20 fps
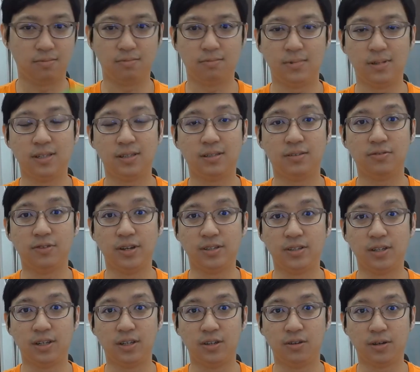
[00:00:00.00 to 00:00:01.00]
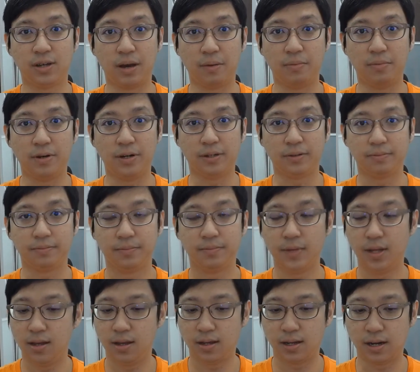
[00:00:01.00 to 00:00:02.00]
Razer Kiyo camera.
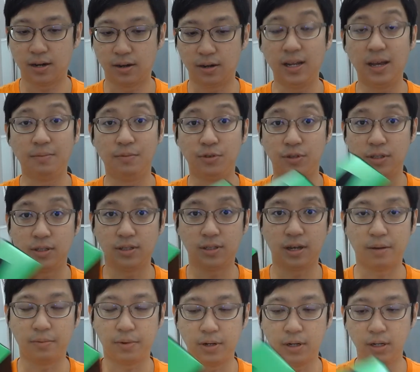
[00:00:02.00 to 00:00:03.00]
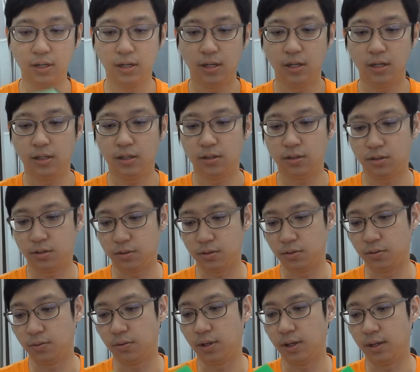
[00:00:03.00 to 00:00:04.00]
Currently, I'm using this camera,
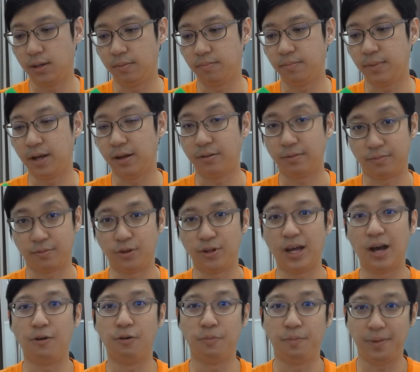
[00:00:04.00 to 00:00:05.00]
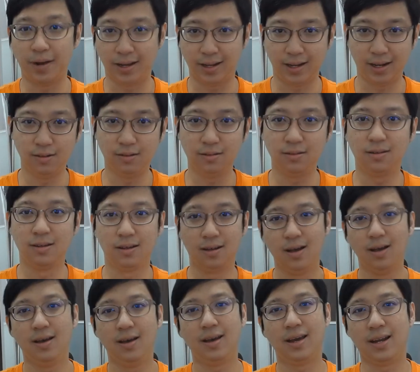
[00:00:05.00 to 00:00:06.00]
so I will plug it out
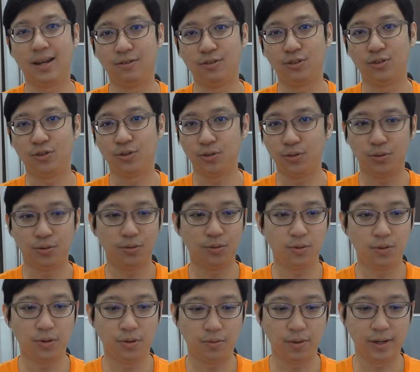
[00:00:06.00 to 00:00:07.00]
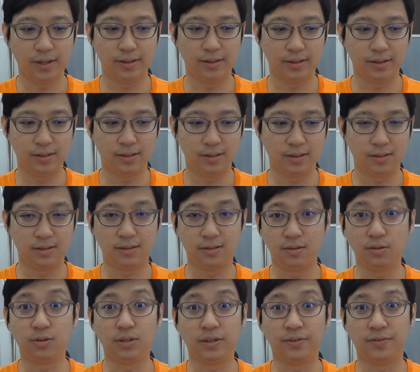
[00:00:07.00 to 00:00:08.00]
and I will show you what's
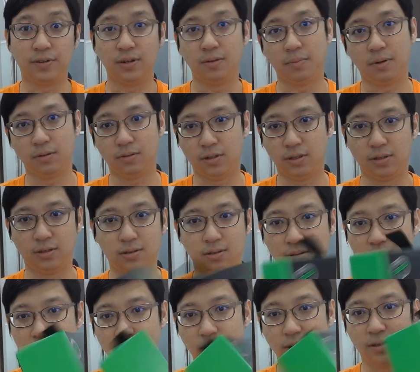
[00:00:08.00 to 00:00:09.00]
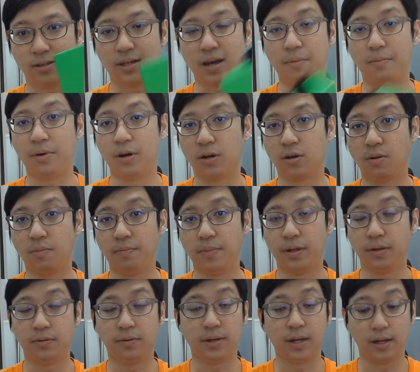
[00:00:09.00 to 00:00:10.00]
so different about this camera
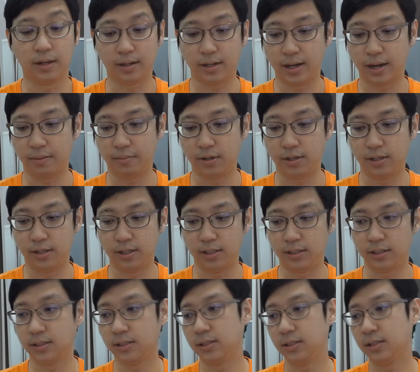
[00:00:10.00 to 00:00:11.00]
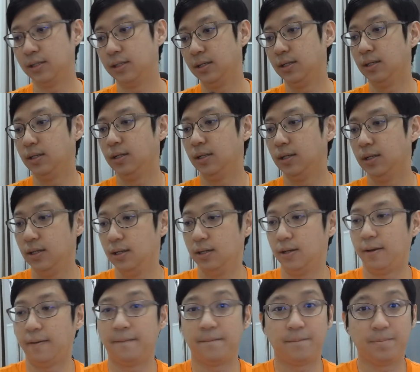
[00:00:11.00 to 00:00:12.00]
compared to the other cameras.
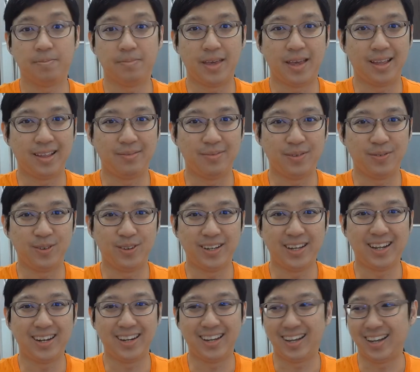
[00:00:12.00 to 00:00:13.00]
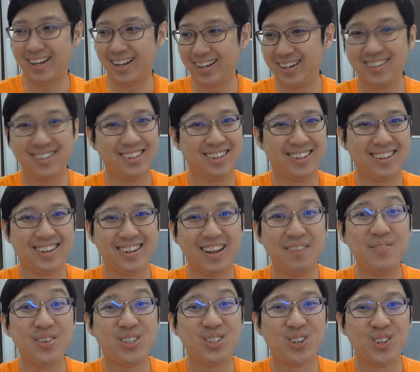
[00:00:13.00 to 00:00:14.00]
And before that,
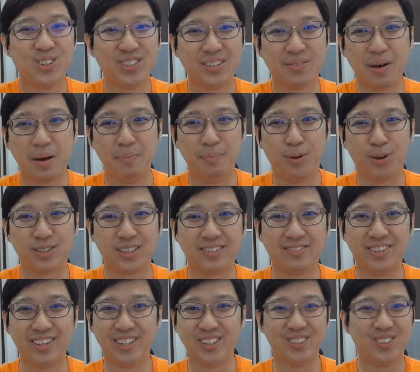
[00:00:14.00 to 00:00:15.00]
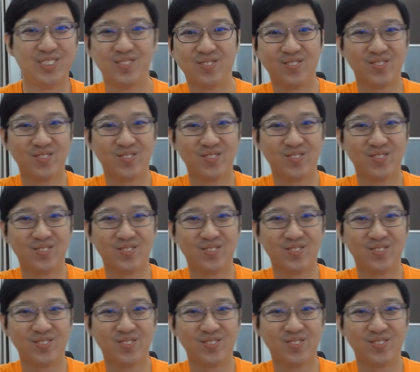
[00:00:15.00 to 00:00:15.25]
let me show you some unboxing video.